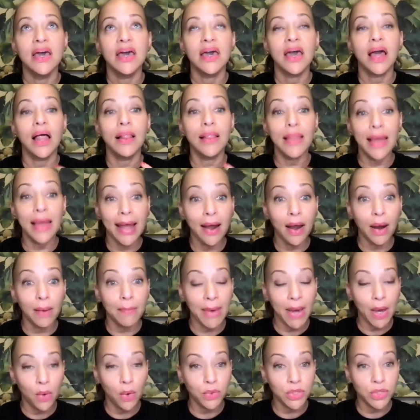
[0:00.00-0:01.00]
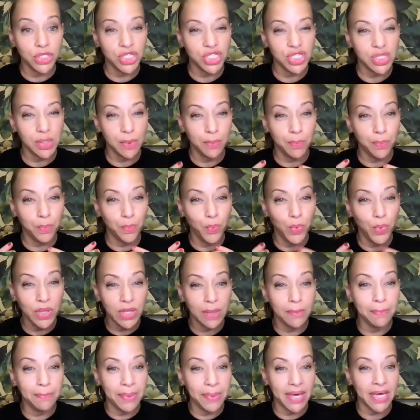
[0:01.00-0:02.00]
Claire, my oldest, she's a really
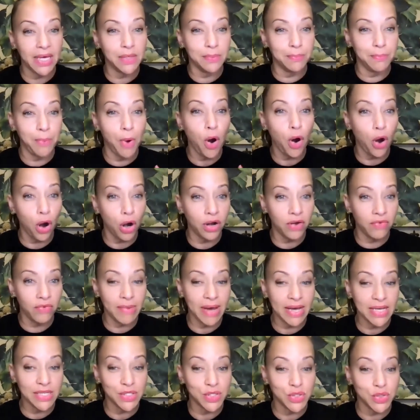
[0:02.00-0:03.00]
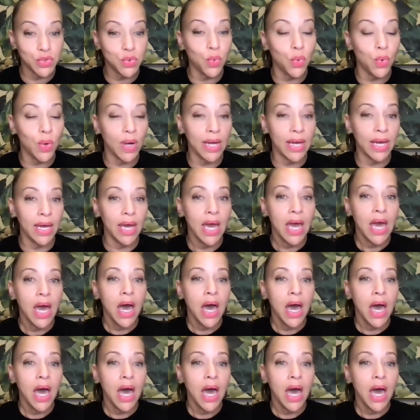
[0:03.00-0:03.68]
big part of my story